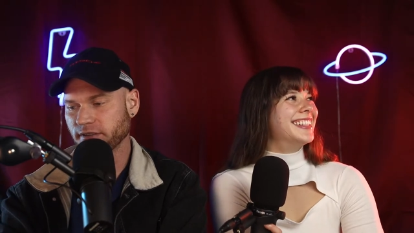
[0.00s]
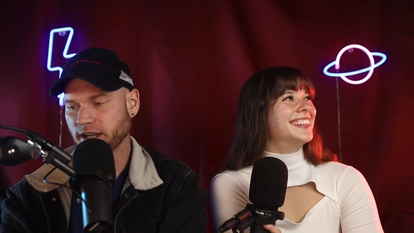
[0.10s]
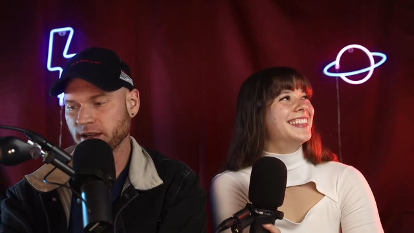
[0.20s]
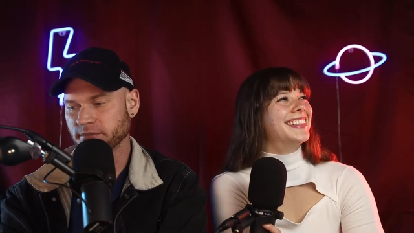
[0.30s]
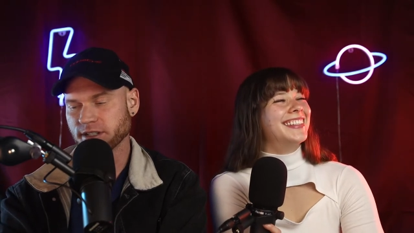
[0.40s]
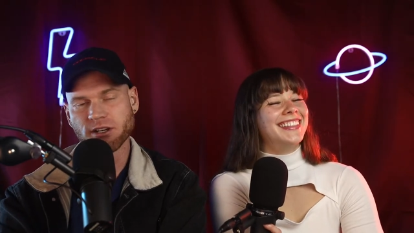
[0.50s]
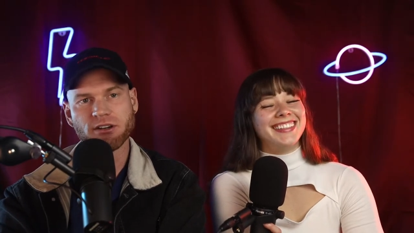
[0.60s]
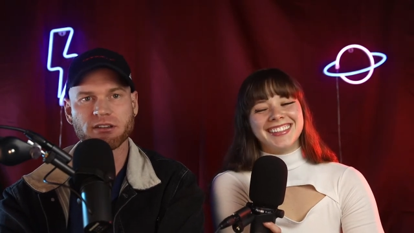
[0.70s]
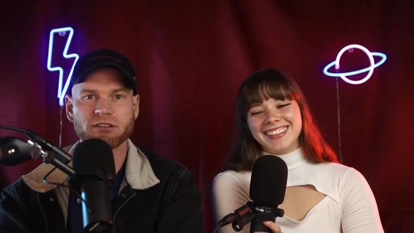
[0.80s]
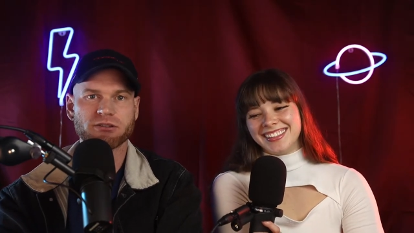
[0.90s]
Speaker 1: um, to go
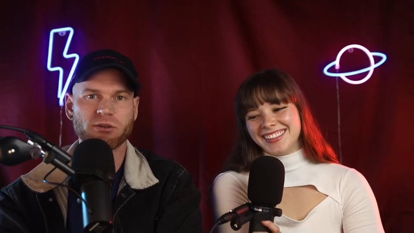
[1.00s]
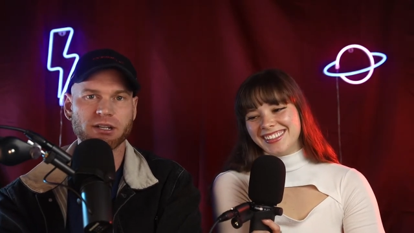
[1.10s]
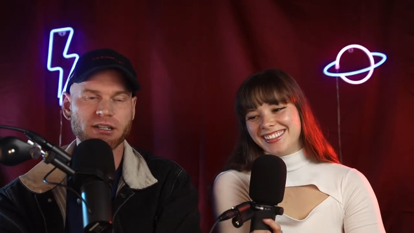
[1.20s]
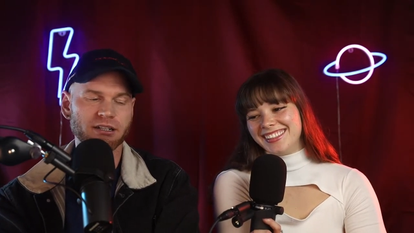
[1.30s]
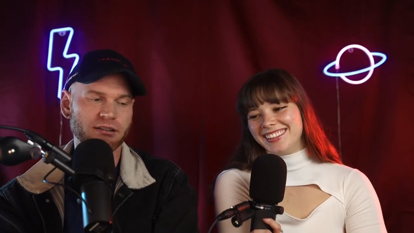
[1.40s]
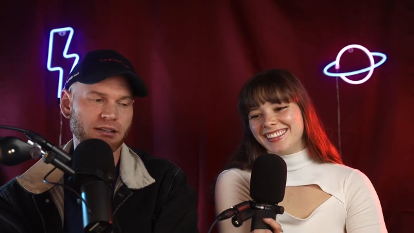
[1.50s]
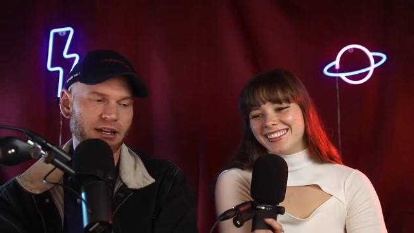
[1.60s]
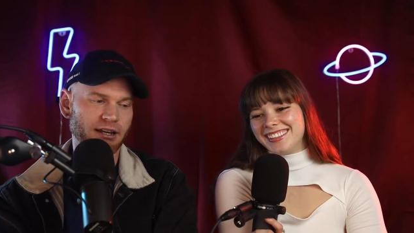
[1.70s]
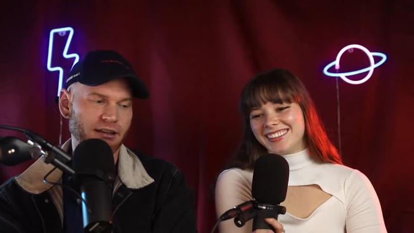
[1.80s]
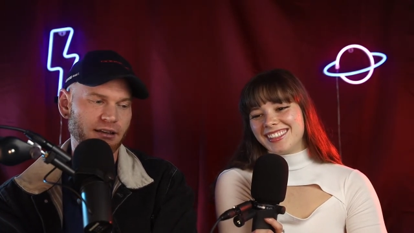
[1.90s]
to the toilet,
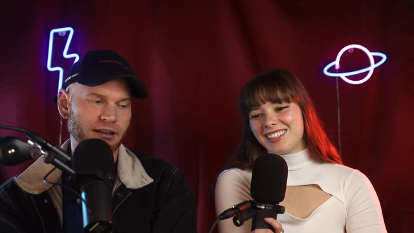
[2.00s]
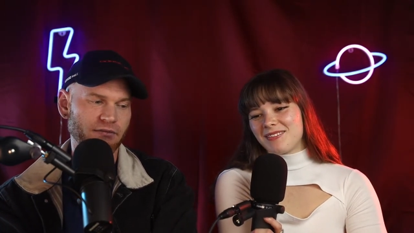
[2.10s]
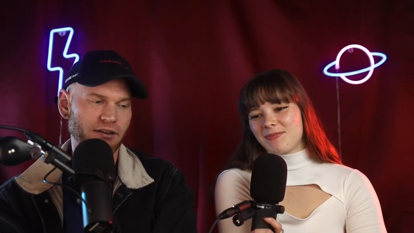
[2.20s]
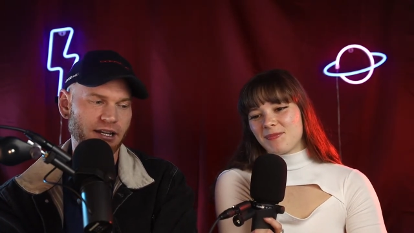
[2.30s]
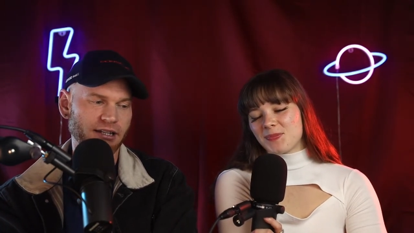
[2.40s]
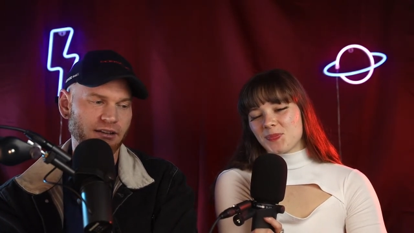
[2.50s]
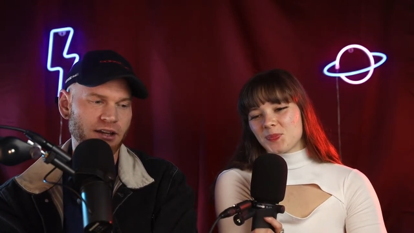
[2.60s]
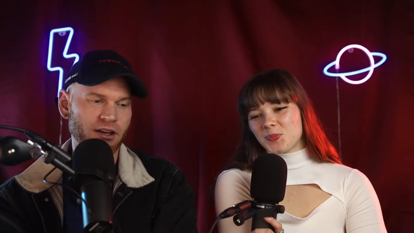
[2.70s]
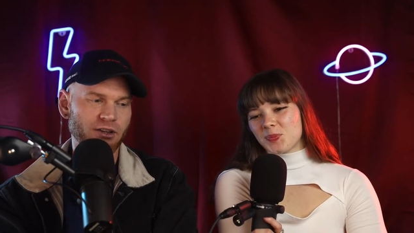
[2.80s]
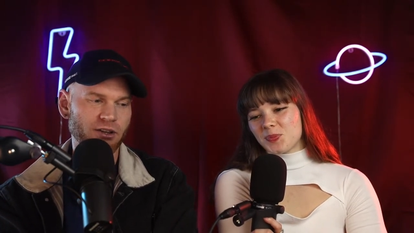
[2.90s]
like if I leave,
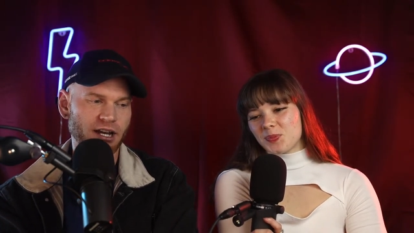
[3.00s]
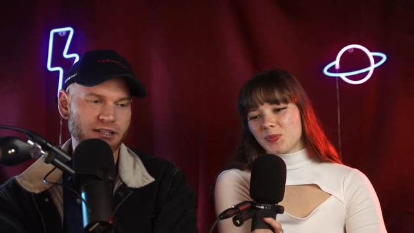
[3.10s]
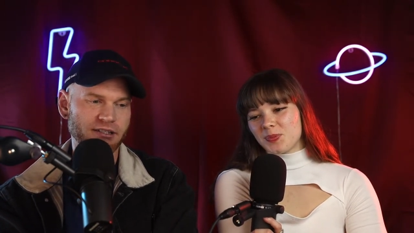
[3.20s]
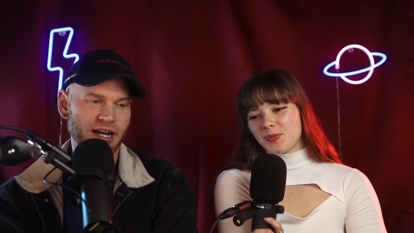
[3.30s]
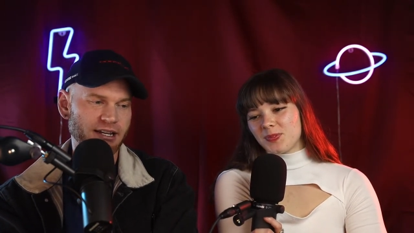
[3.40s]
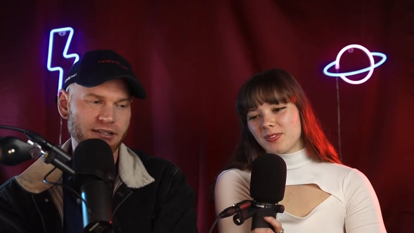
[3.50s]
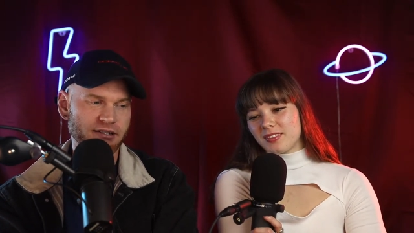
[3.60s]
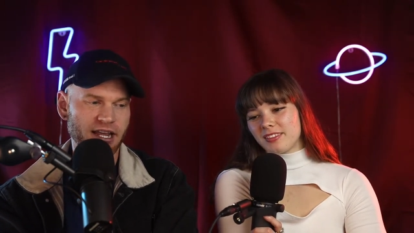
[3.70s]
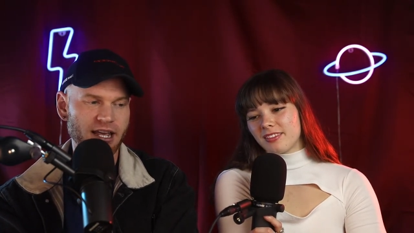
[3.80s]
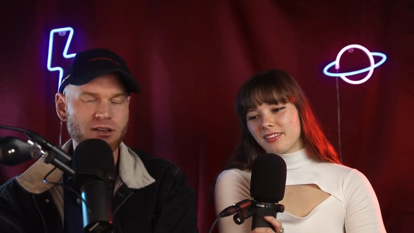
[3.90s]
you guys, are, I can
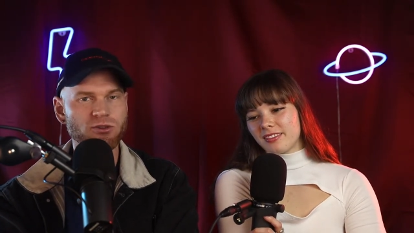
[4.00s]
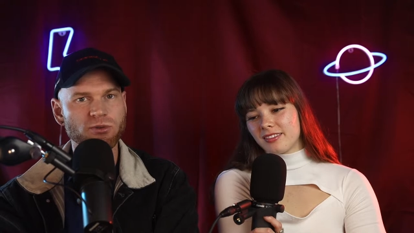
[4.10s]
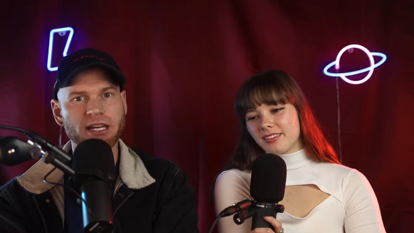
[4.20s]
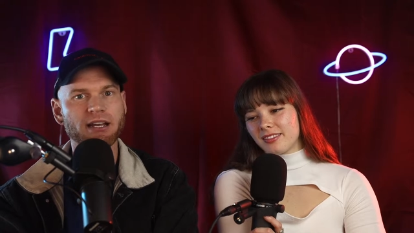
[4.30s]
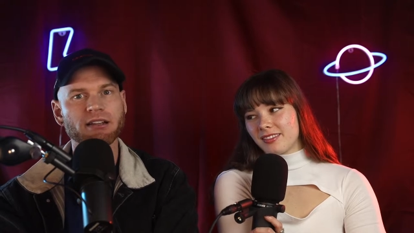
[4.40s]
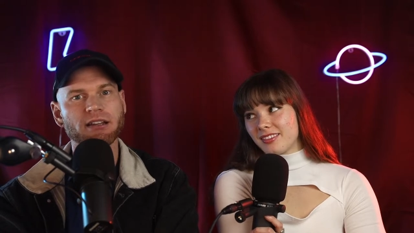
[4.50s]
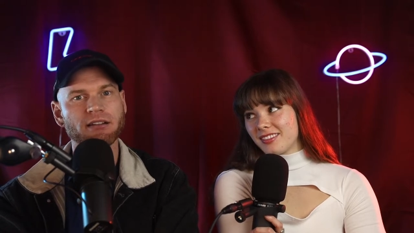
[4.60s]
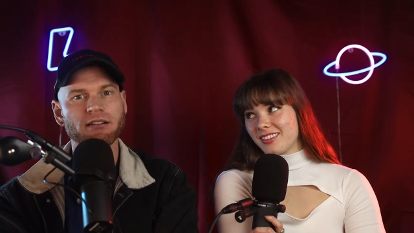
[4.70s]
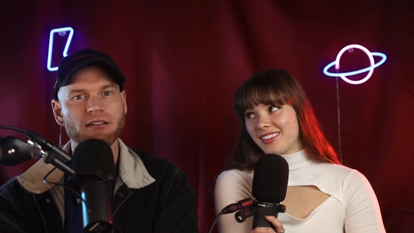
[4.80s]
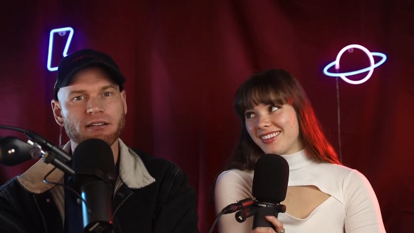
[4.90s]
just hear you giggling,
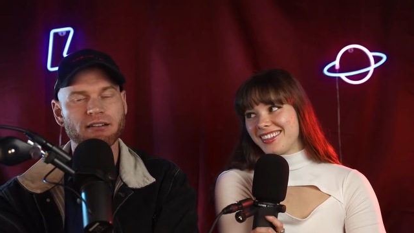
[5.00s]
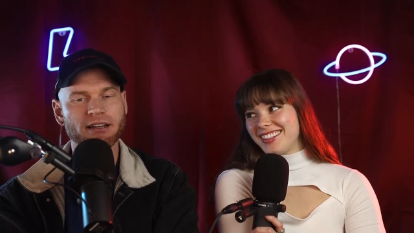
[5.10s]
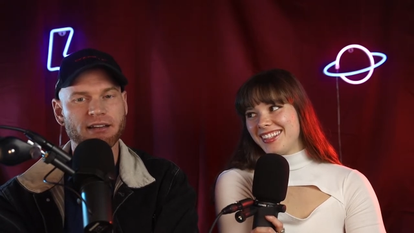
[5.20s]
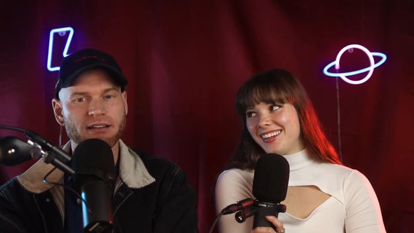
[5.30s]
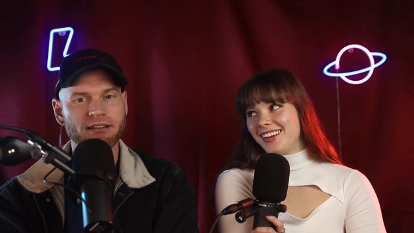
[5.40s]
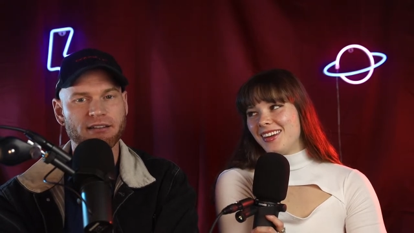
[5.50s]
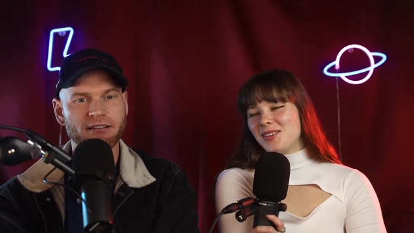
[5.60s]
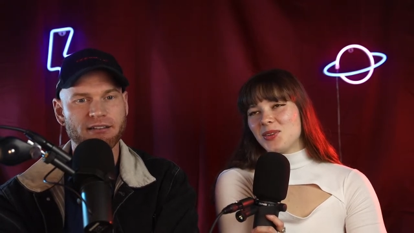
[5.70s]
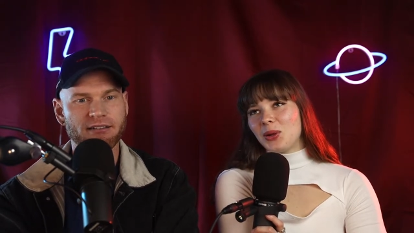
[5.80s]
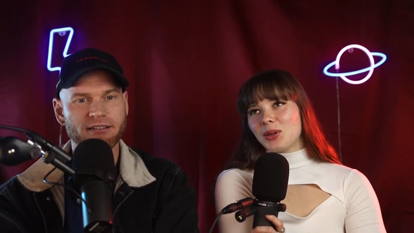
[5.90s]
like.
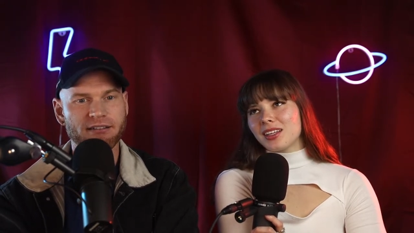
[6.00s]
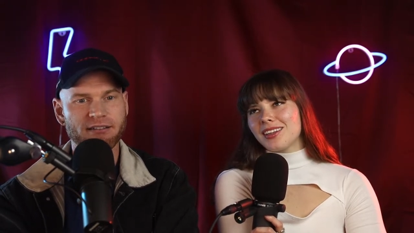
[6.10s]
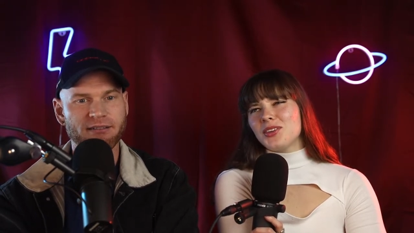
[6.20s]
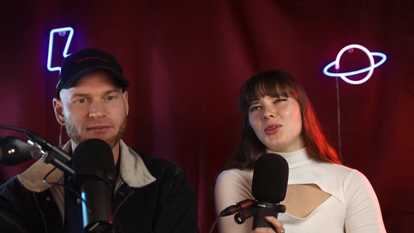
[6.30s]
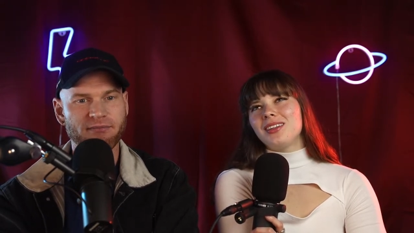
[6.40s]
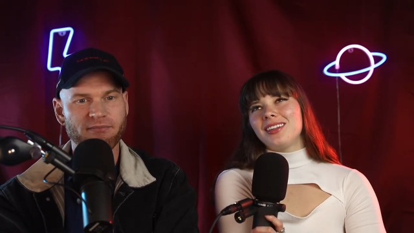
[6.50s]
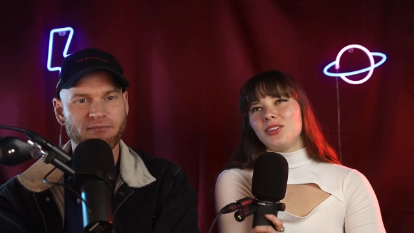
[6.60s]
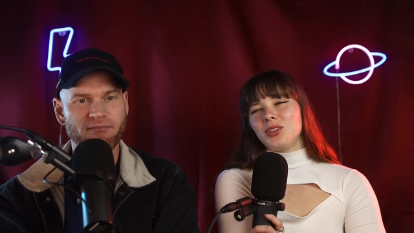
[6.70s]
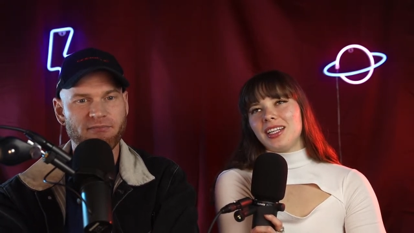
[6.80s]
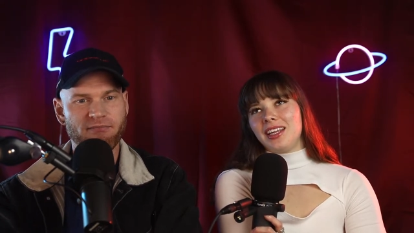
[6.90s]
Speaker 2: Oh, you
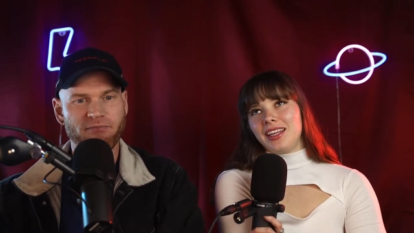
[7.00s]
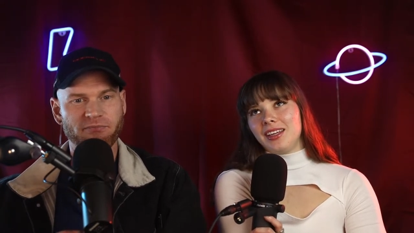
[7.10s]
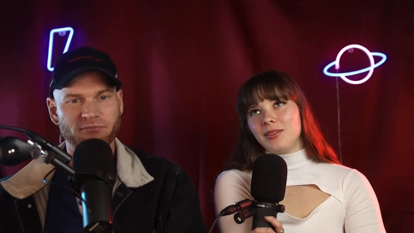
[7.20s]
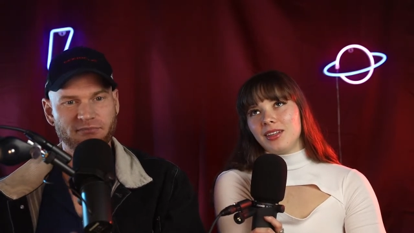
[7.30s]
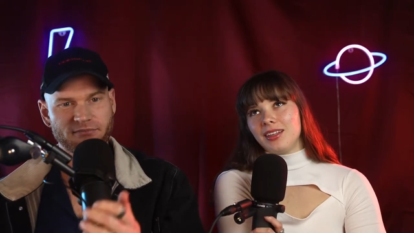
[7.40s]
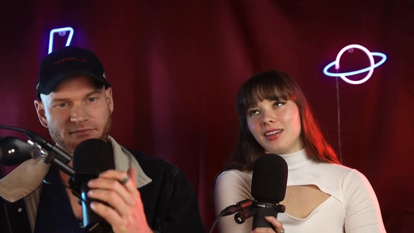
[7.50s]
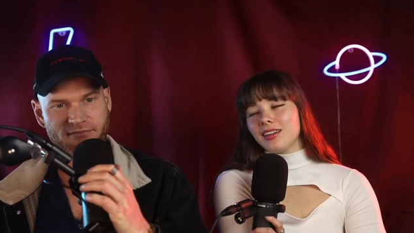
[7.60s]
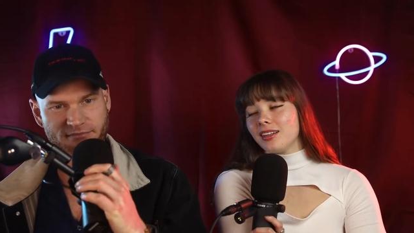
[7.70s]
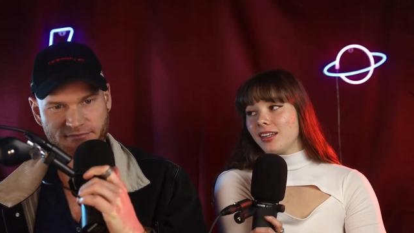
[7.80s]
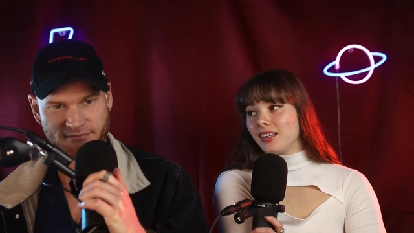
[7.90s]
hear
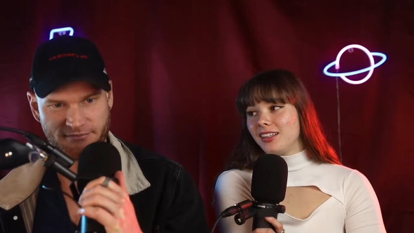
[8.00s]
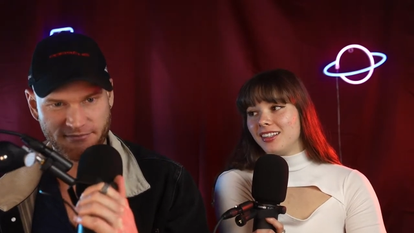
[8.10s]
giggling.